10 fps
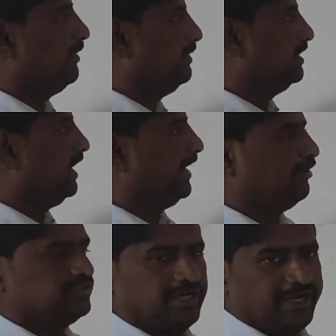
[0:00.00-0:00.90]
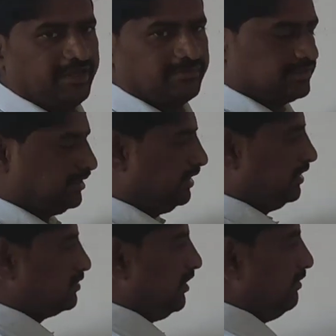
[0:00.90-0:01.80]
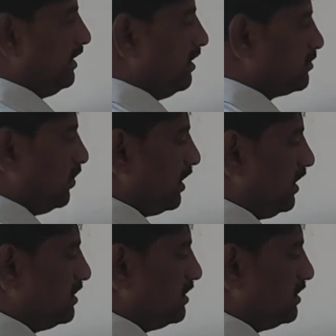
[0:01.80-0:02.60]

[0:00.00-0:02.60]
between the hydrogen atoms. So it becomes what? A